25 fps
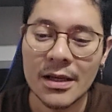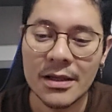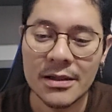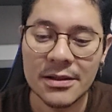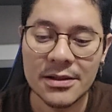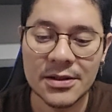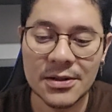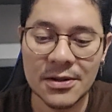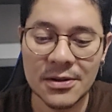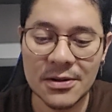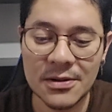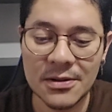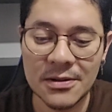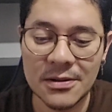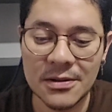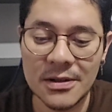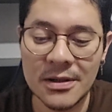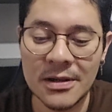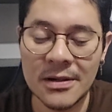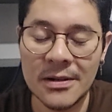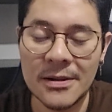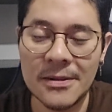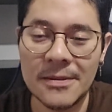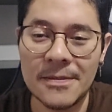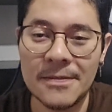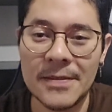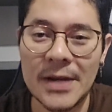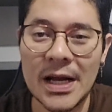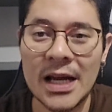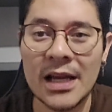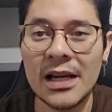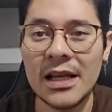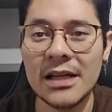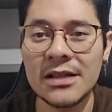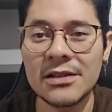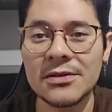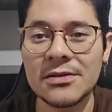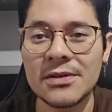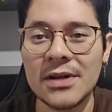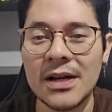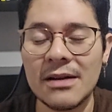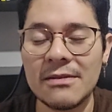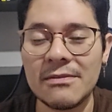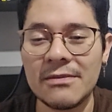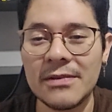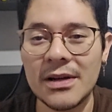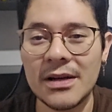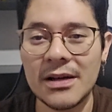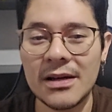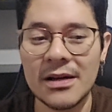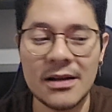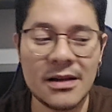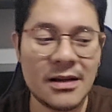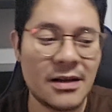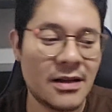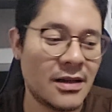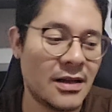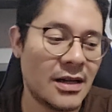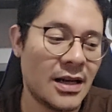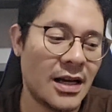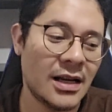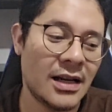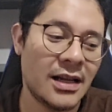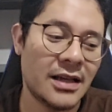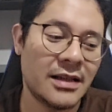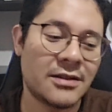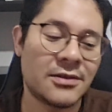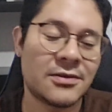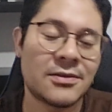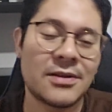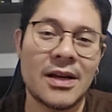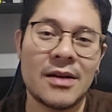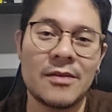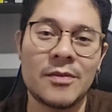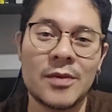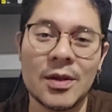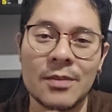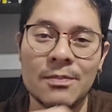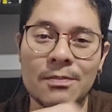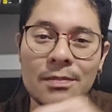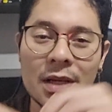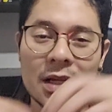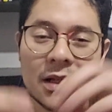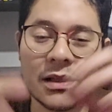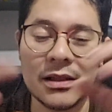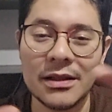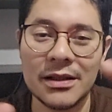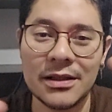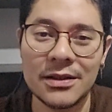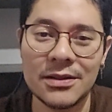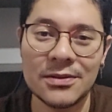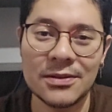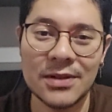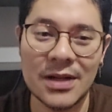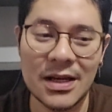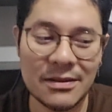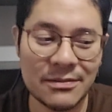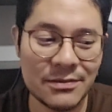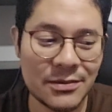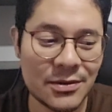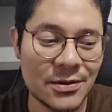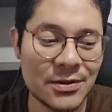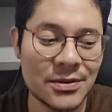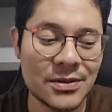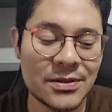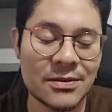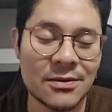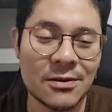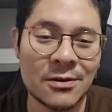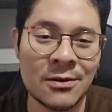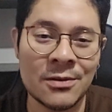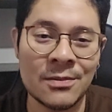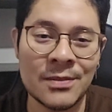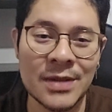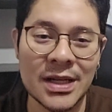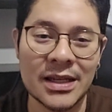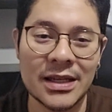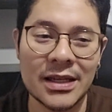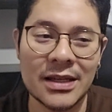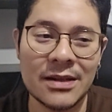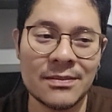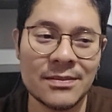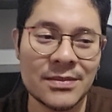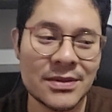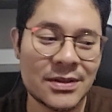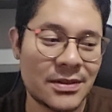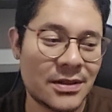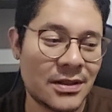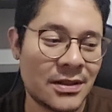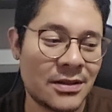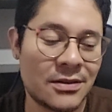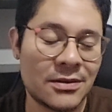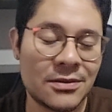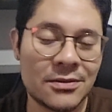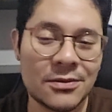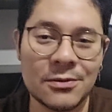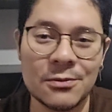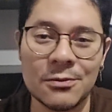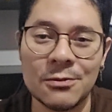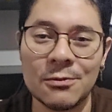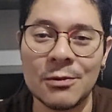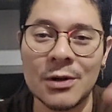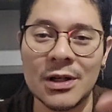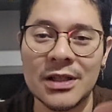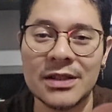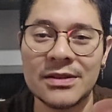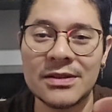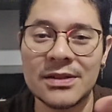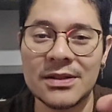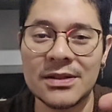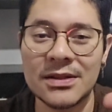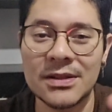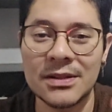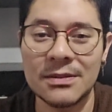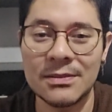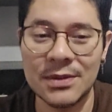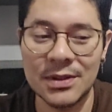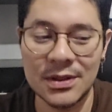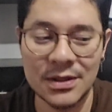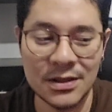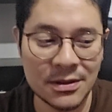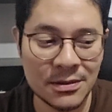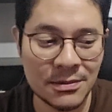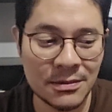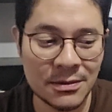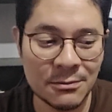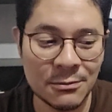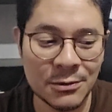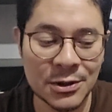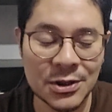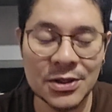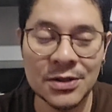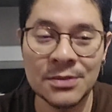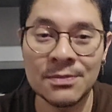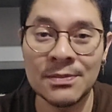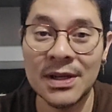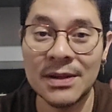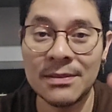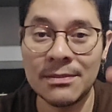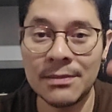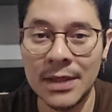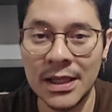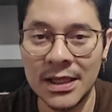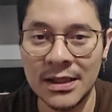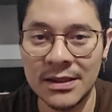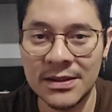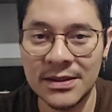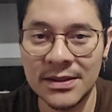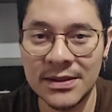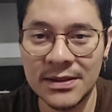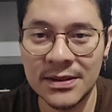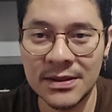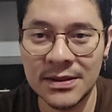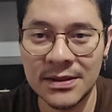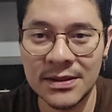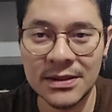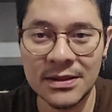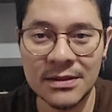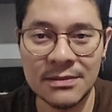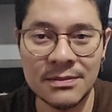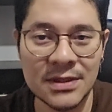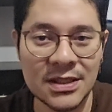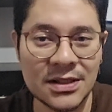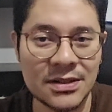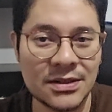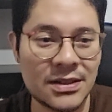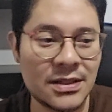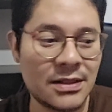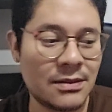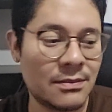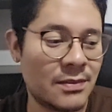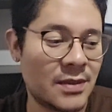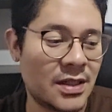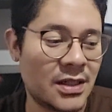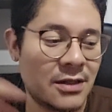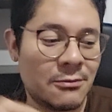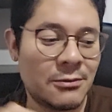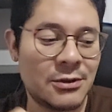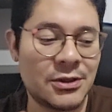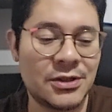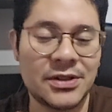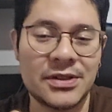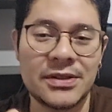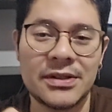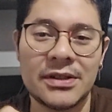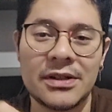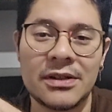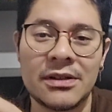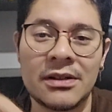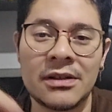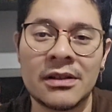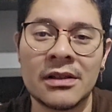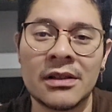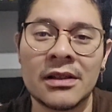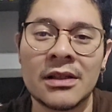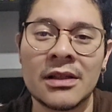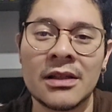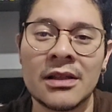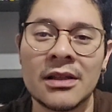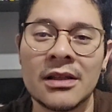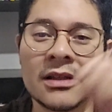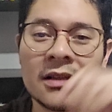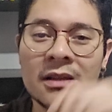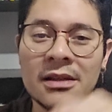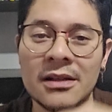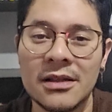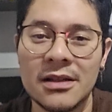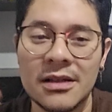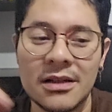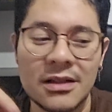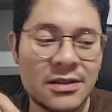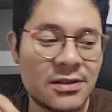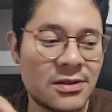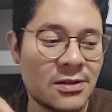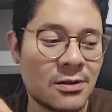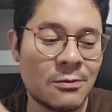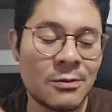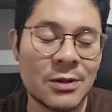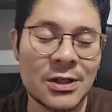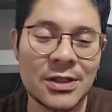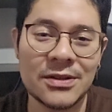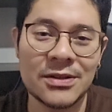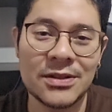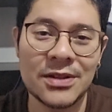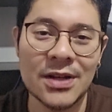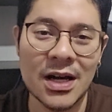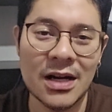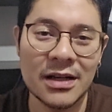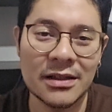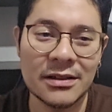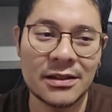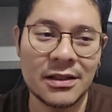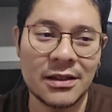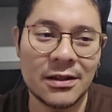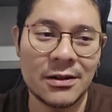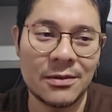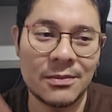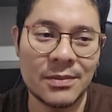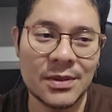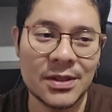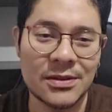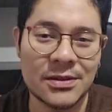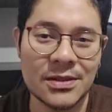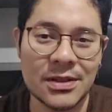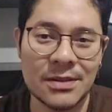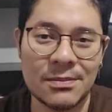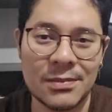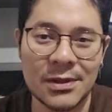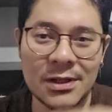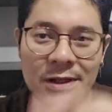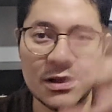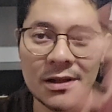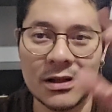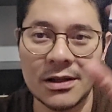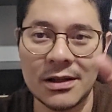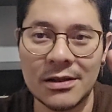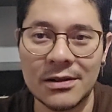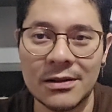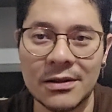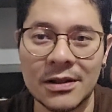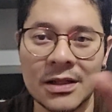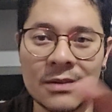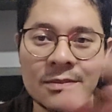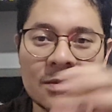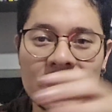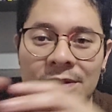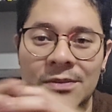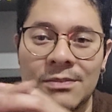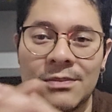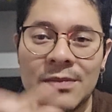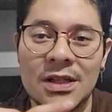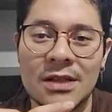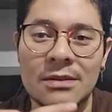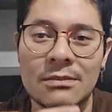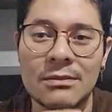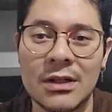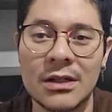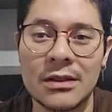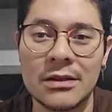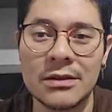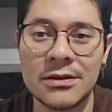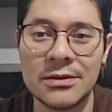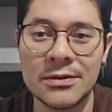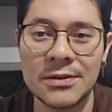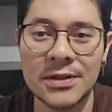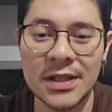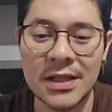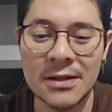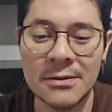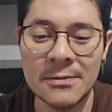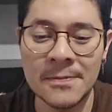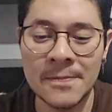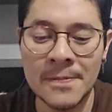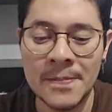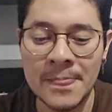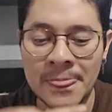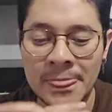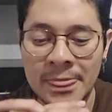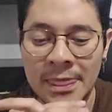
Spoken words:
So I like to have the ability to have those all my games into one system, which is my main system, the Steam Deck, which is here. It's always docked here because I play a lot of games on my monitor now.